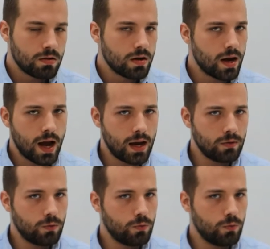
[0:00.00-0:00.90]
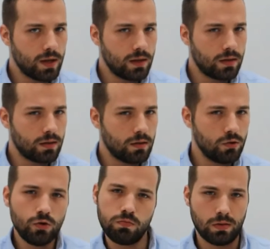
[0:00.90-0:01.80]
Not
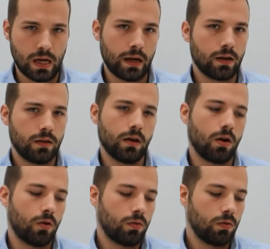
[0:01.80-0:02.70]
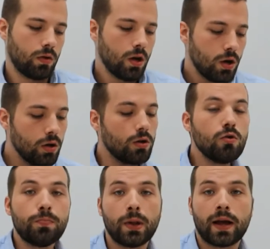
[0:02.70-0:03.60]
with Oobleck, though.
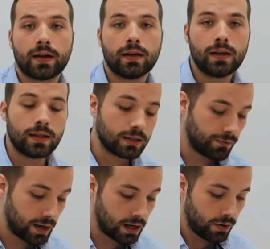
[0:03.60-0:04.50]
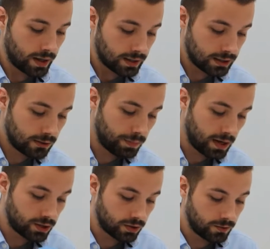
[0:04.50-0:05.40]
Oobleck is very
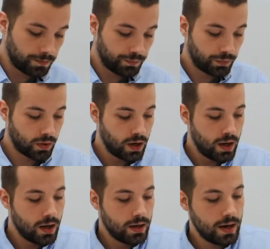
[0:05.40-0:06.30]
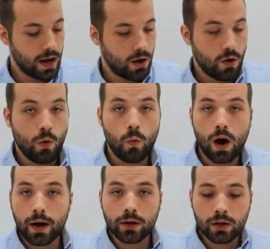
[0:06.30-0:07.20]
special. Now,
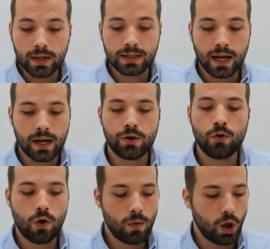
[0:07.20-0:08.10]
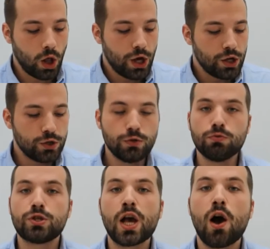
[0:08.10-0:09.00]
water is a normal
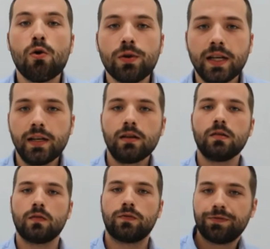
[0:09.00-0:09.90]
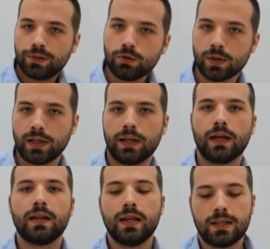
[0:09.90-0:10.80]
Newtonian
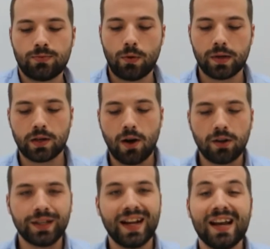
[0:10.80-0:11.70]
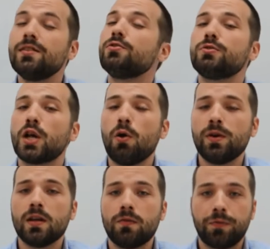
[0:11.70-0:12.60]
fluid. That's what we call it, a
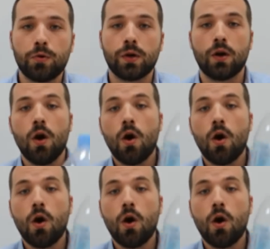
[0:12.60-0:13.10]
Newtonian fluid.